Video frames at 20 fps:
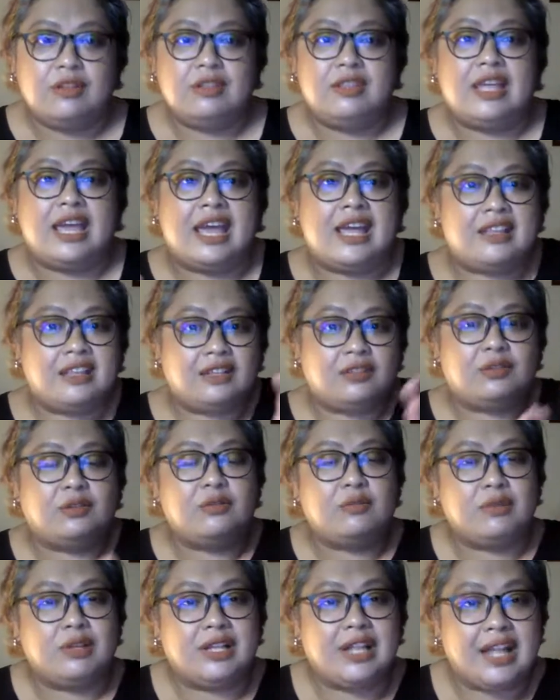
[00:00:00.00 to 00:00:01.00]
the editor
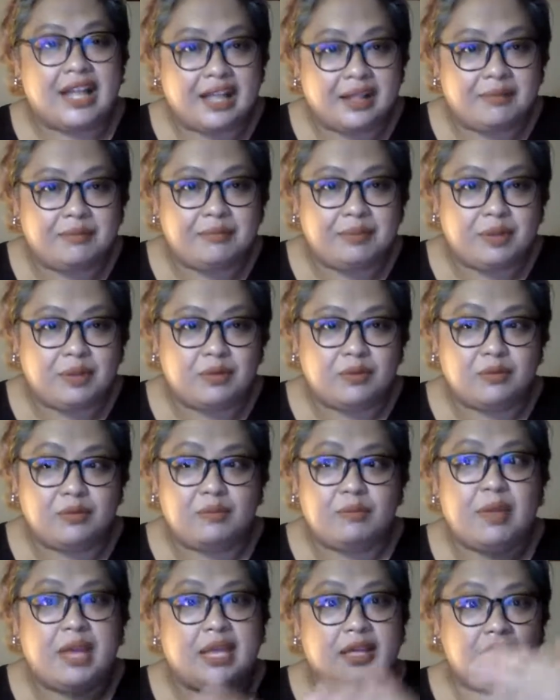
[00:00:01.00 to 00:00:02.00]
will help you
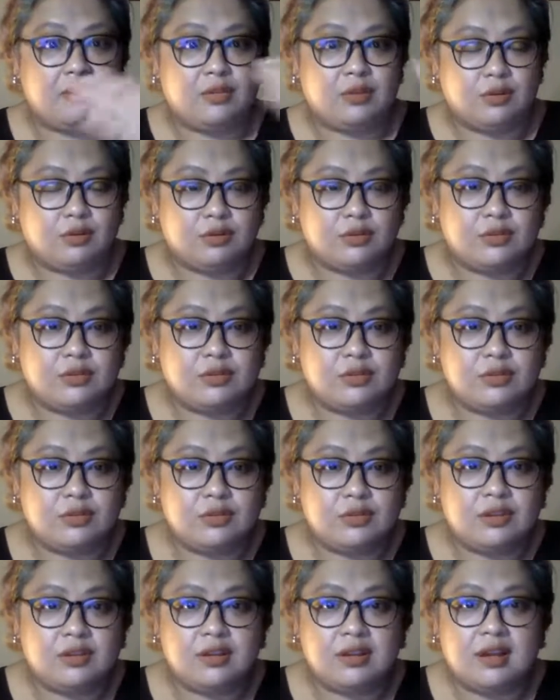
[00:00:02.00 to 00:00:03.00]
make those